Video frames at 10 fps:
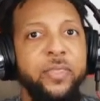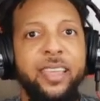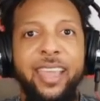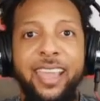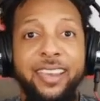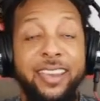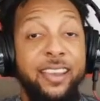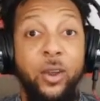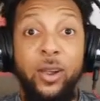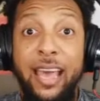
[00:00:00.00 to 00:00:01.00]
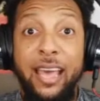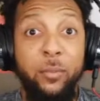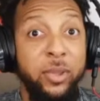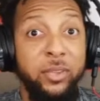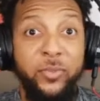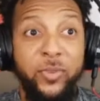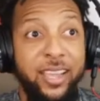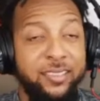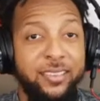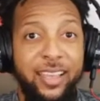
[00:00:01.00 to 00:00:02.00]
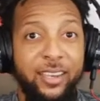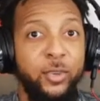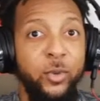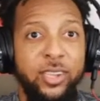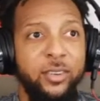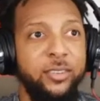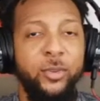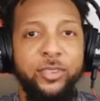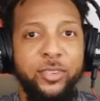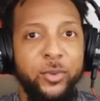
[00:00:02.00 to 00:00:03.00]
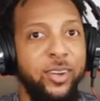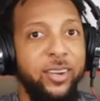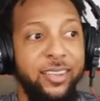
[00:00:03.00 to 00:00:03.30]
And there were a lot of Bills fans, like 2 years into his career,